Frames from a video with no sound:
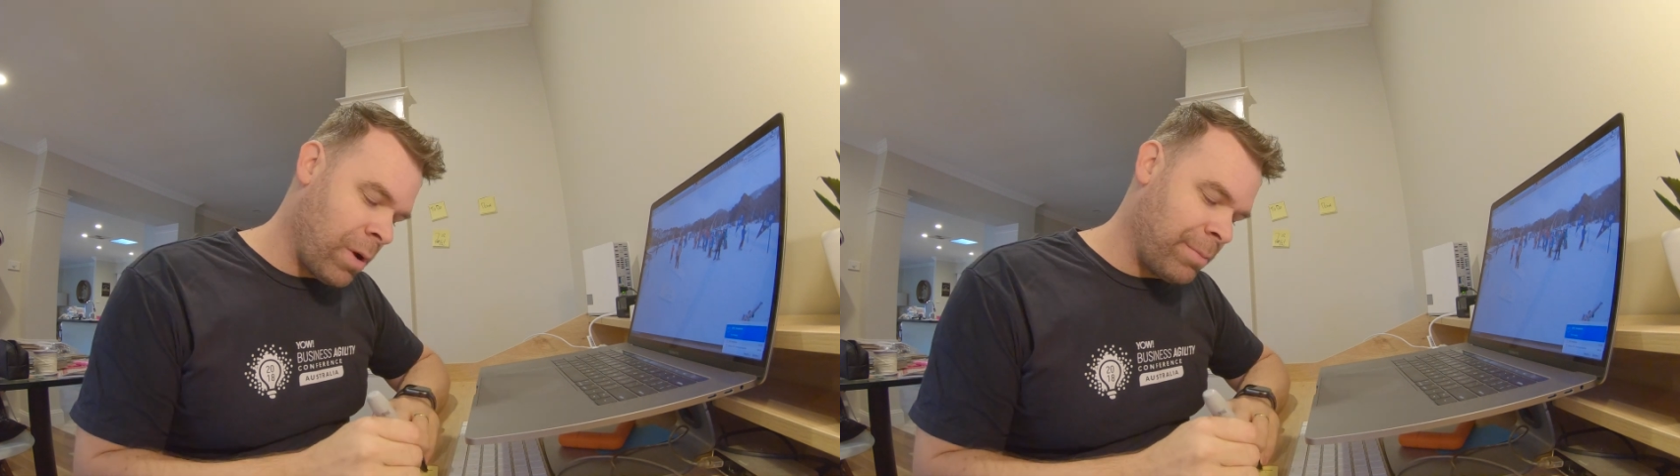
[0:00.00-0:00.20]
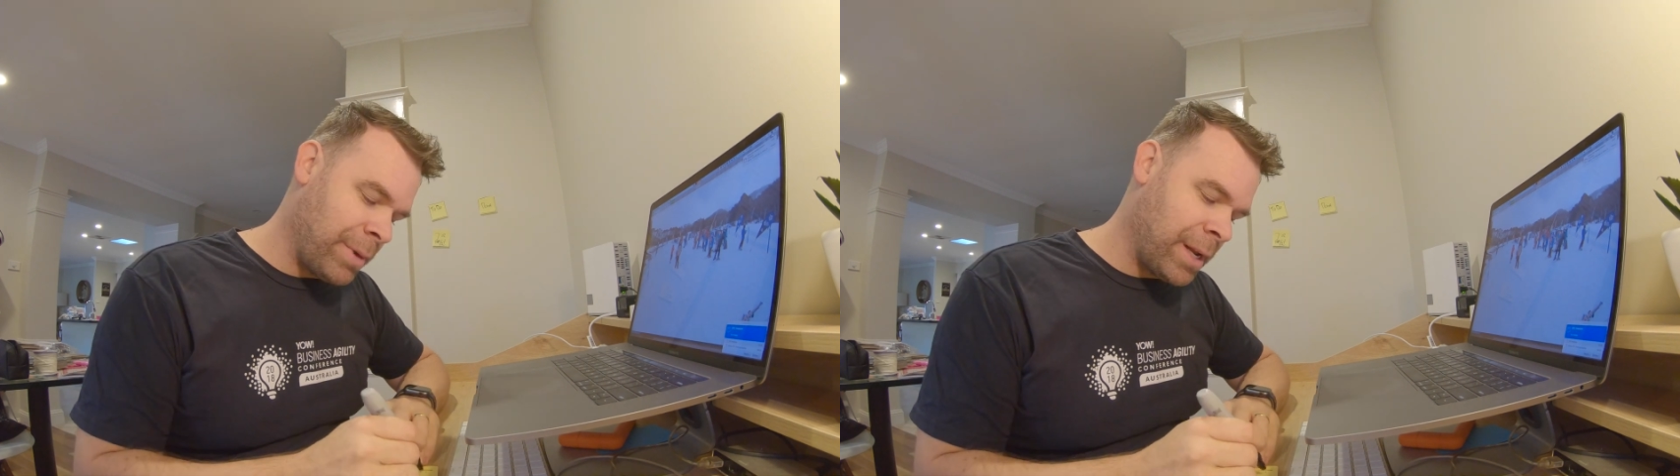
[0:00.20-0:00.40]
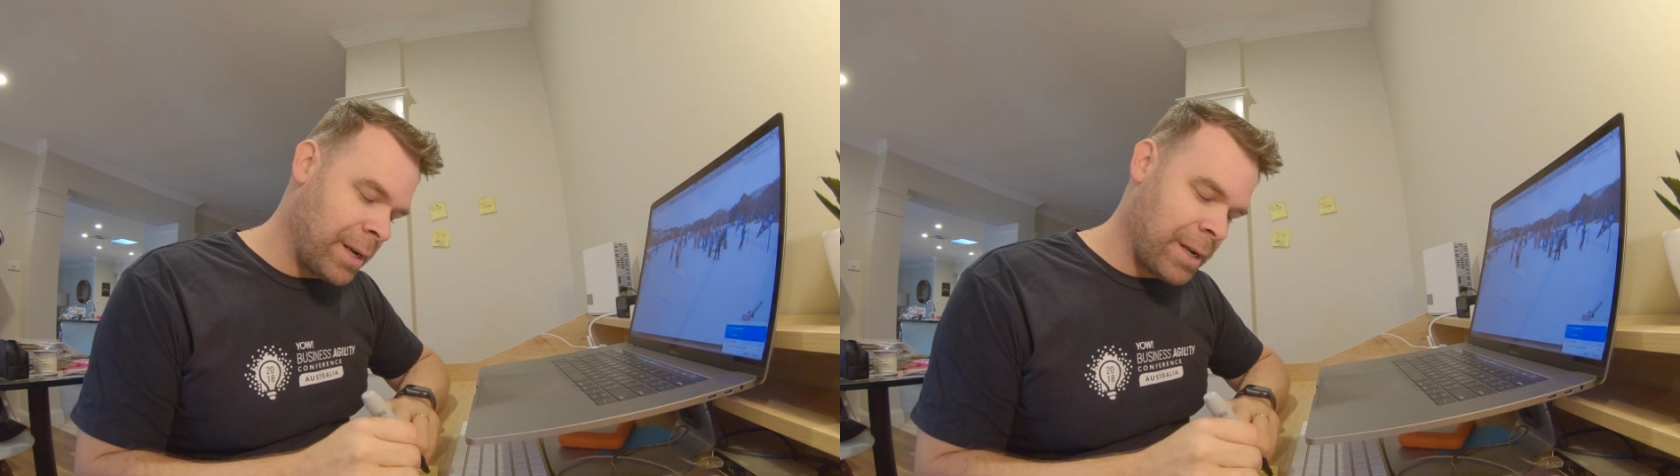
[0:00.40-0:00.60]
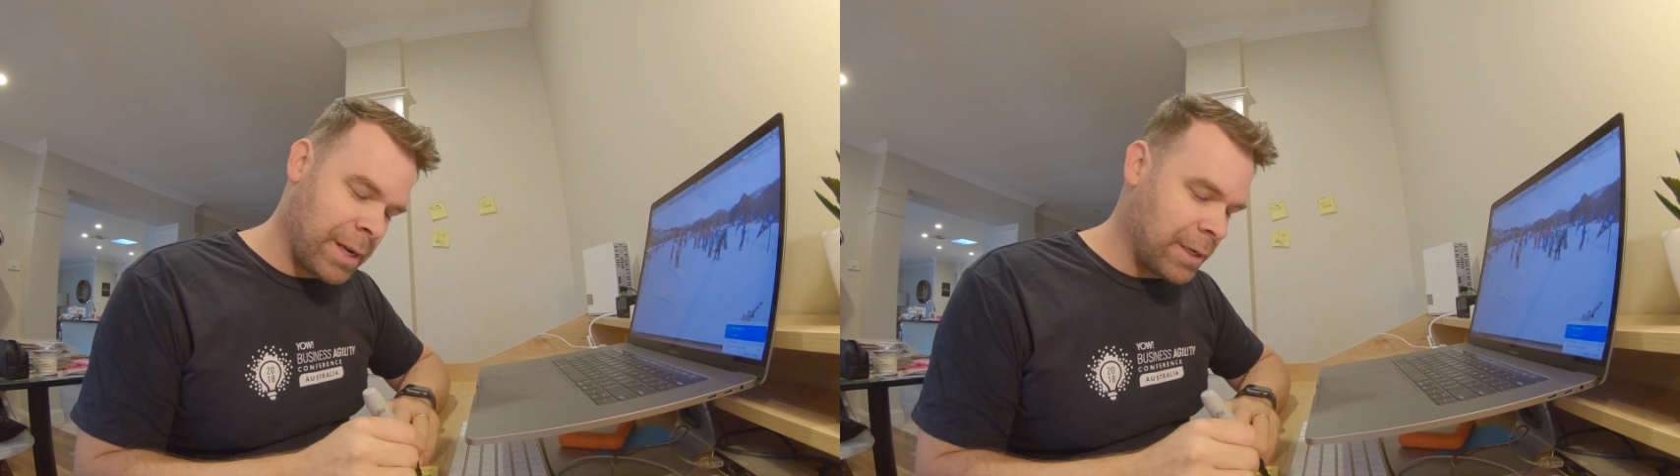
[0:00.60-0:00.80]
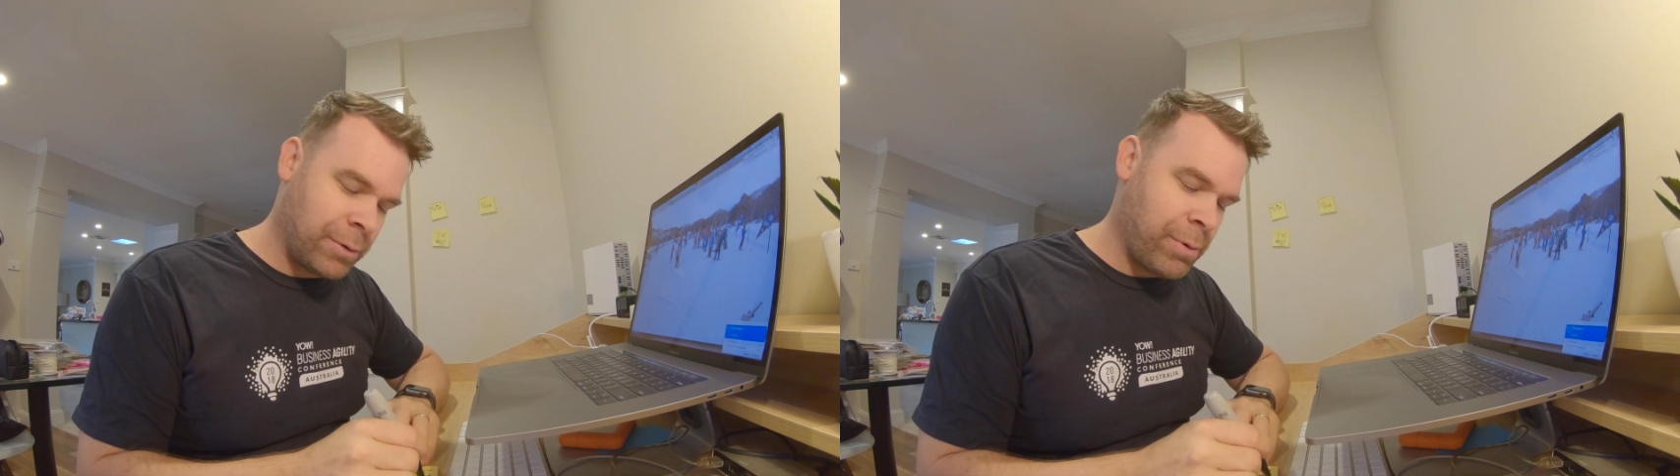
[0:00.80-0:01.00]
1 minute
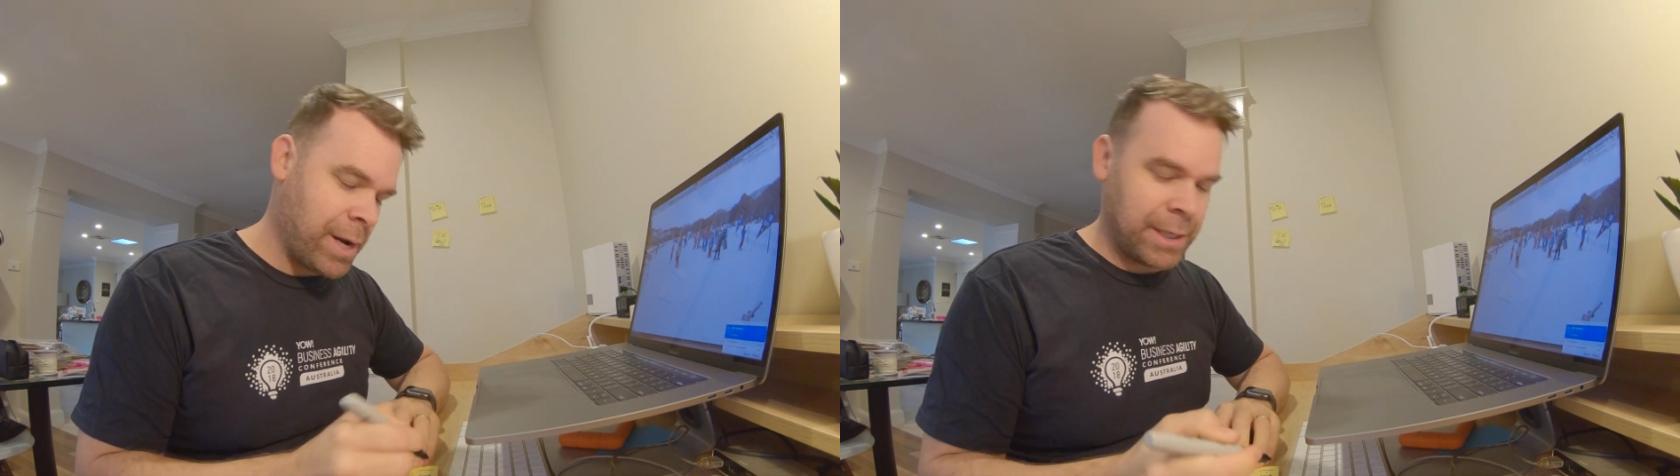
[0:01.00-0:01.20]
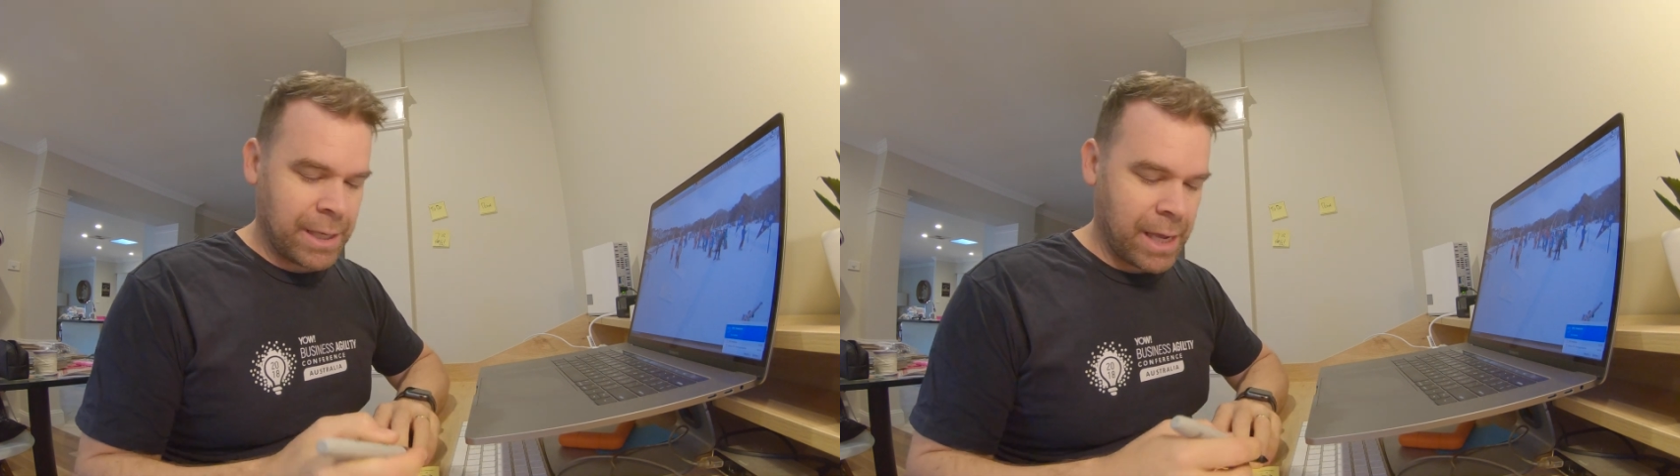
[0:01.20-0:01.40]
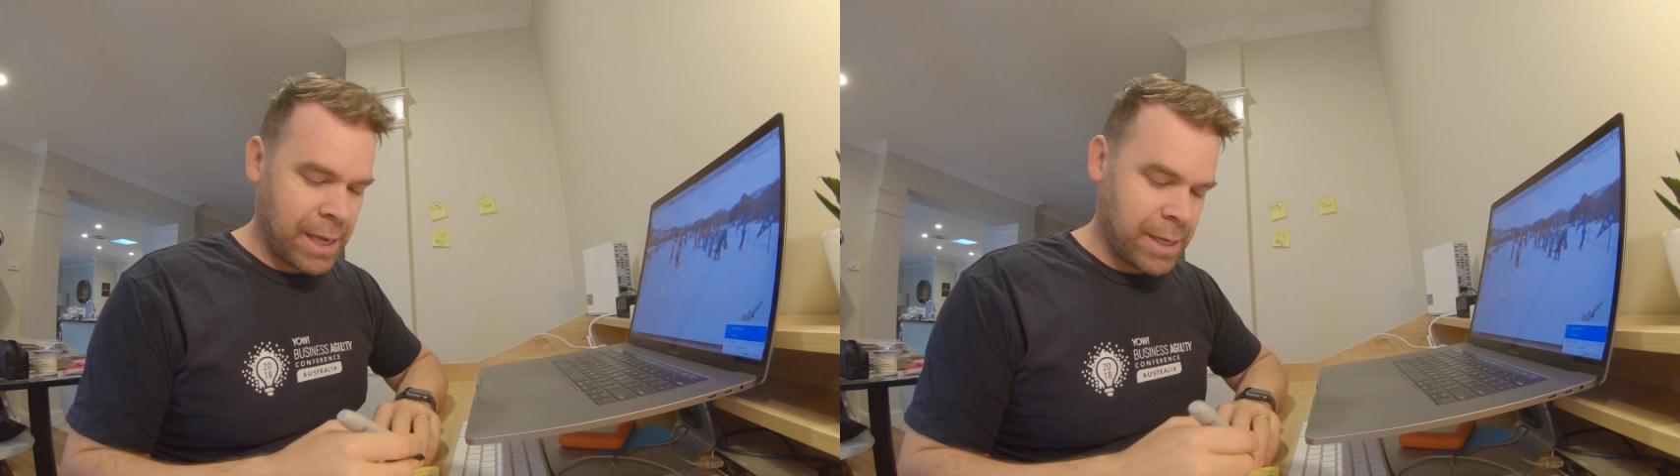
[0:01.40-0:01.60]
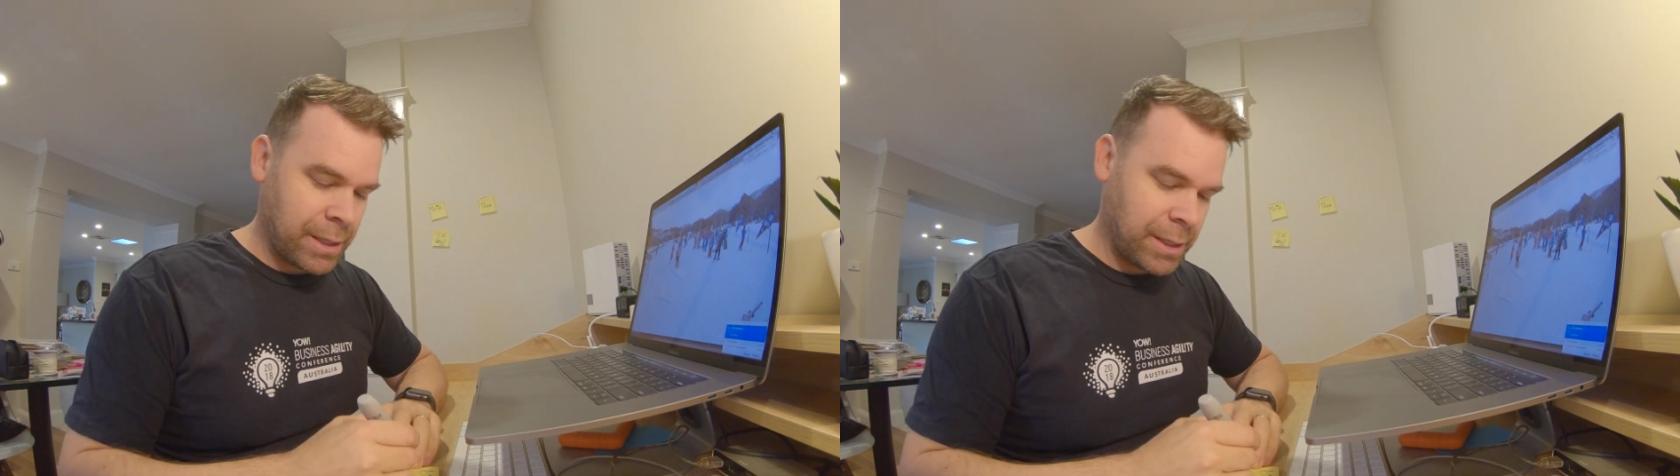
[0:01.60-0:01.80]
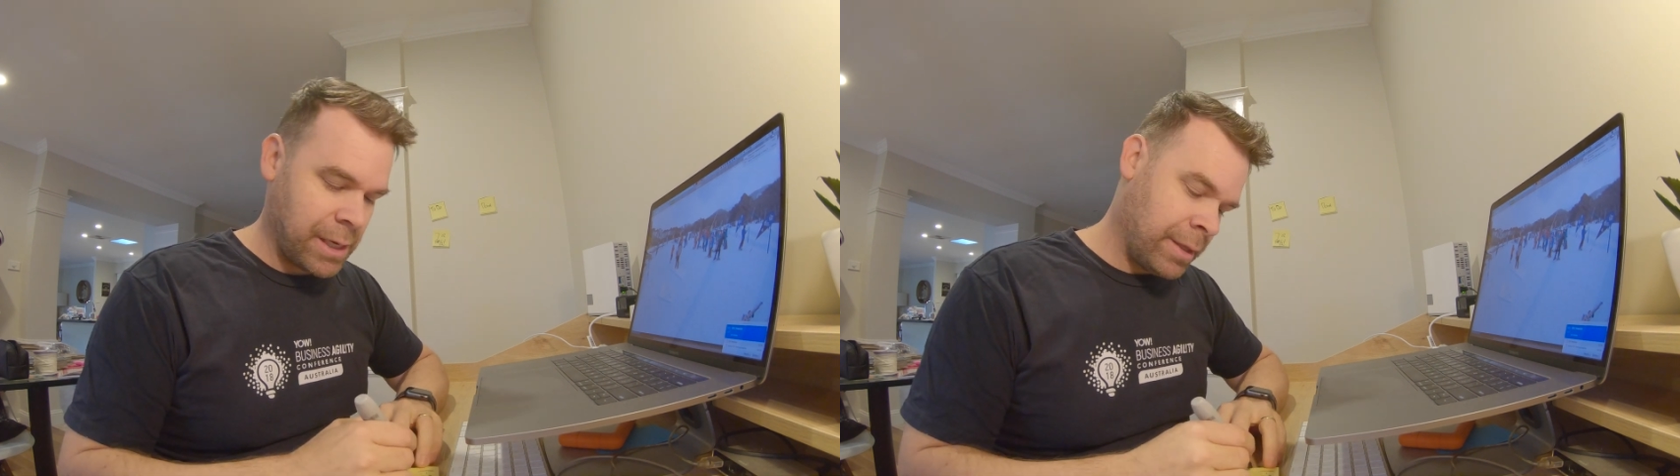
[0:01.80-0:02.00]
and 20
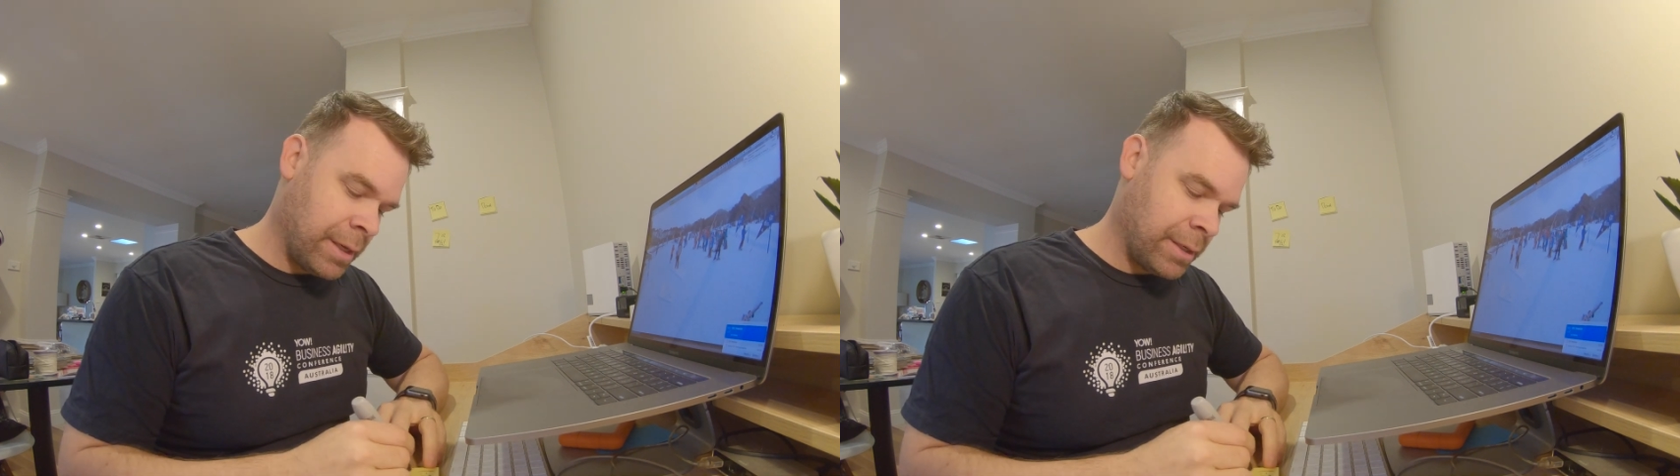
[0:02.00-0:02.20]
seconds,